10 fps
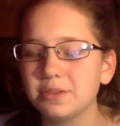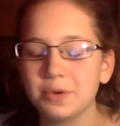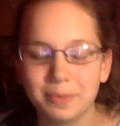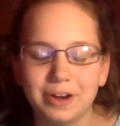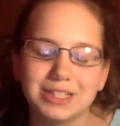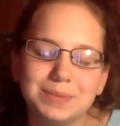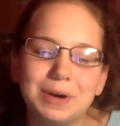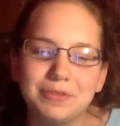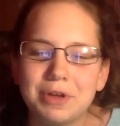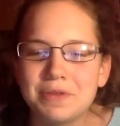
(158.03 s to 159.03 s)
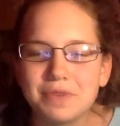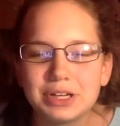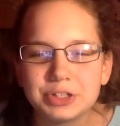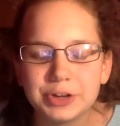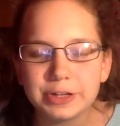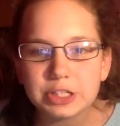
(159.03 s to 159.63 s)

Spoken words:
remarks about fan fiction.